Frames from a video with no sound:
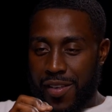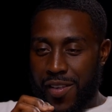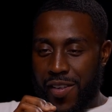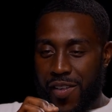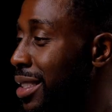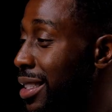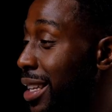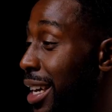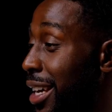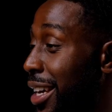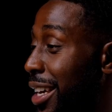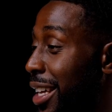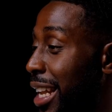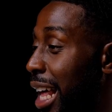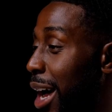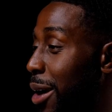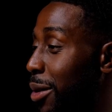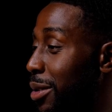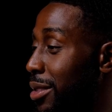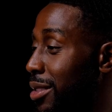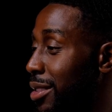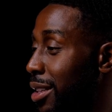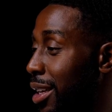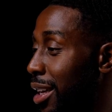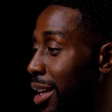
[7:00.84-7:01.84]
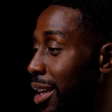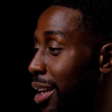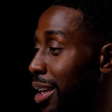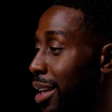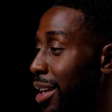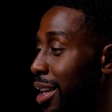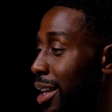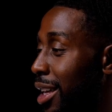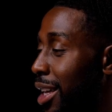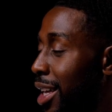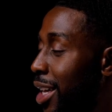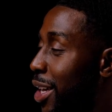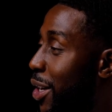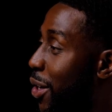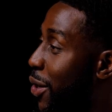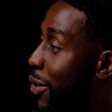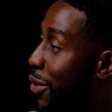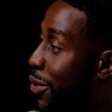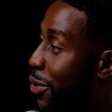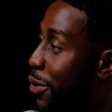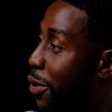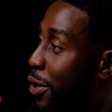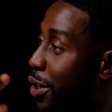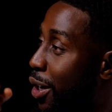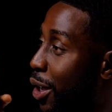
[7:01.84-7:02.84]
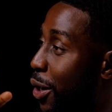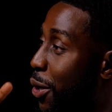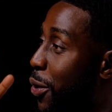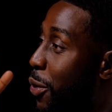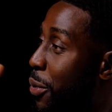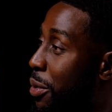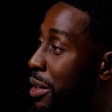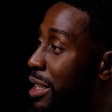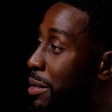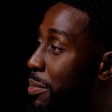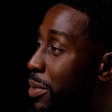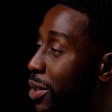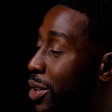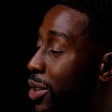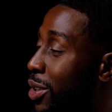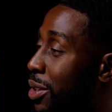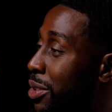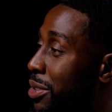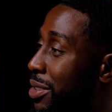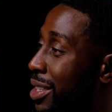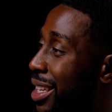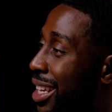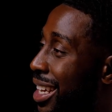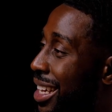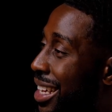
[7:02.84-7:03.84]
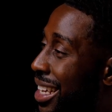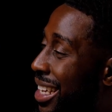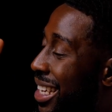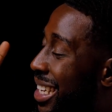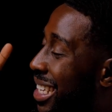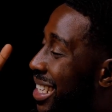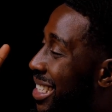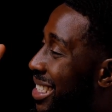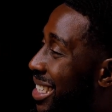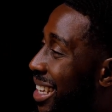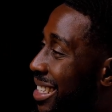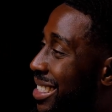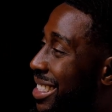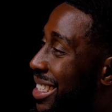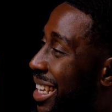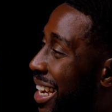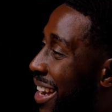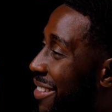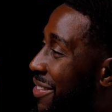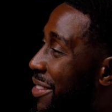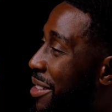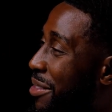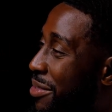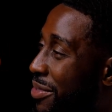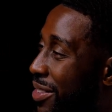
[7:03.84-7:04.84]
Second, I would say Connor, only because he doesn't have the